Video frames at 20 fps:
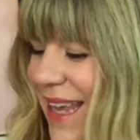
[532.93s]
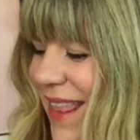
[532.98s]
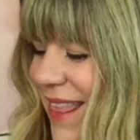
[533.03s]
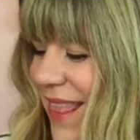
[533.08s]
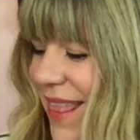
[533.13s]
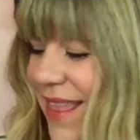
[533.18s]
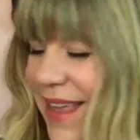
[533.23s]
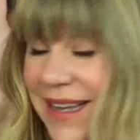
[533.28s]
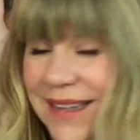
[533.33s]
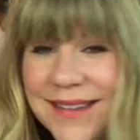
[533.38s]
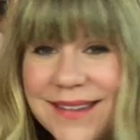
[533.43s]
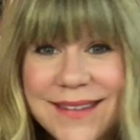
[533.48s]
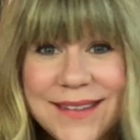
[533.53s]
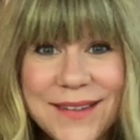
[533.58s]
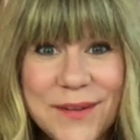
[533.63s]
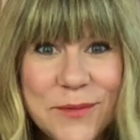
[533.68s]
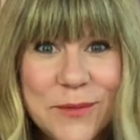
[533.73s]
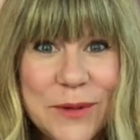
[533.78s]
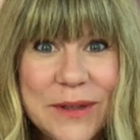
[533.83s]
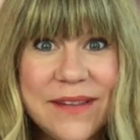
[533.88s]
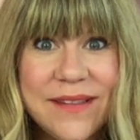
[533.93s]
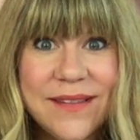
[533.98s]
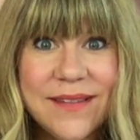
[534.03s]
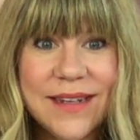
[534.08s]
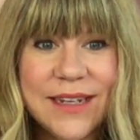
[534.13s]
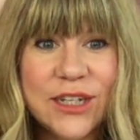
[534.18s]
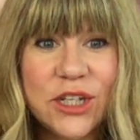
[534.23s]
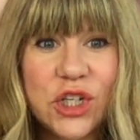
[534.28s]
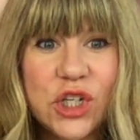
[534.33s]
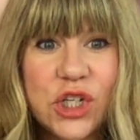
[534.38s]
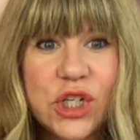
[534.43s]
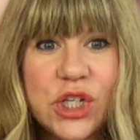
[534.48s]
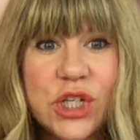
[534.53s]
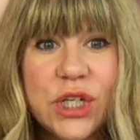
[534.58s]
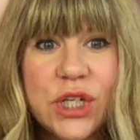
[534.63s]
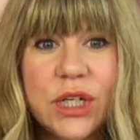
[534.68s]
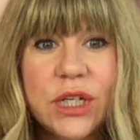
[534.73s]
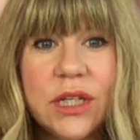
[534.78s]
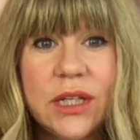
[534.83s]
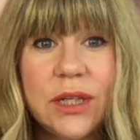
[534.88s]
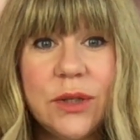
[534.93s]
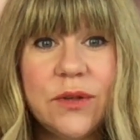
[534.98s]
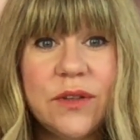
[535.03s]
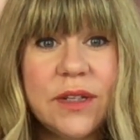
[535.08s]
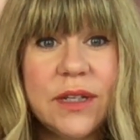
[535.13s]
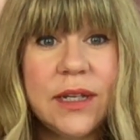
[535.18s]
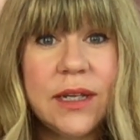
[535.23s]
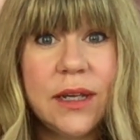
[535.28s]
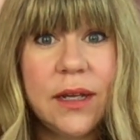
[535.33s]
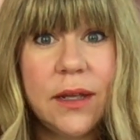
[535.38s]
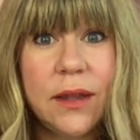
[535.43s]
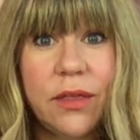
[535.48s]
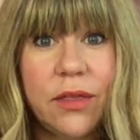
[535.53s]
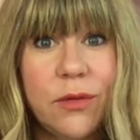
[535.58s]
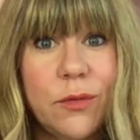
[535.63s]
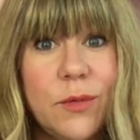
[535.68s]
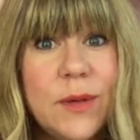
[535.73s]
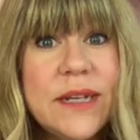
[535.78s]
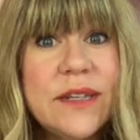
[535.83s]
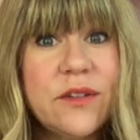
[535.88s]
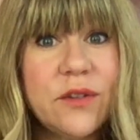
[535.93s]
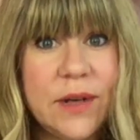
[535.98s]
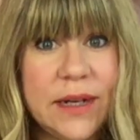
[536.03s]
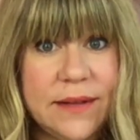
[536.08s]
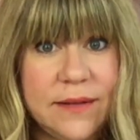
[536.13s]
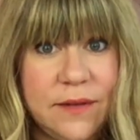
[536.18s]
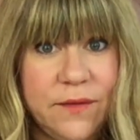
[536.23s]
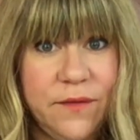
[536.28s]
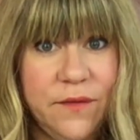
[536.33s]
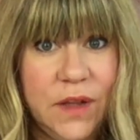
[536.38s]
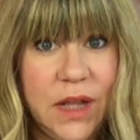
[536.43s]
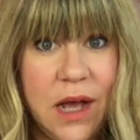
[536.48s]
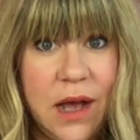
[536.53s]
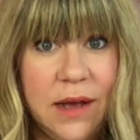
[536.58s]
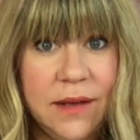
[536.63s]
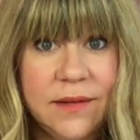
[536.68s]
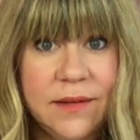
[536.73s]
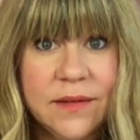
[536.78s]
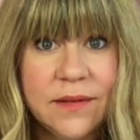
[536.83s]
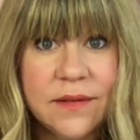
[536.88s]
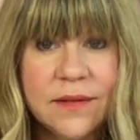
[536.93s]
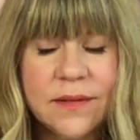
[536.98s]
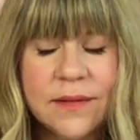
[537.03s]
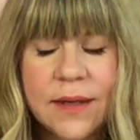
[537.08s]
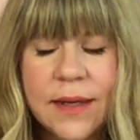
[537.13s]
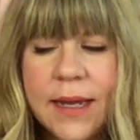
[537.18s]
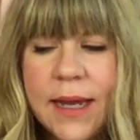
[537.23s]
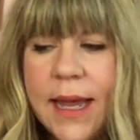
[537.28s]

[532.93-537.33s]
This was stitched using 3 strands of floss,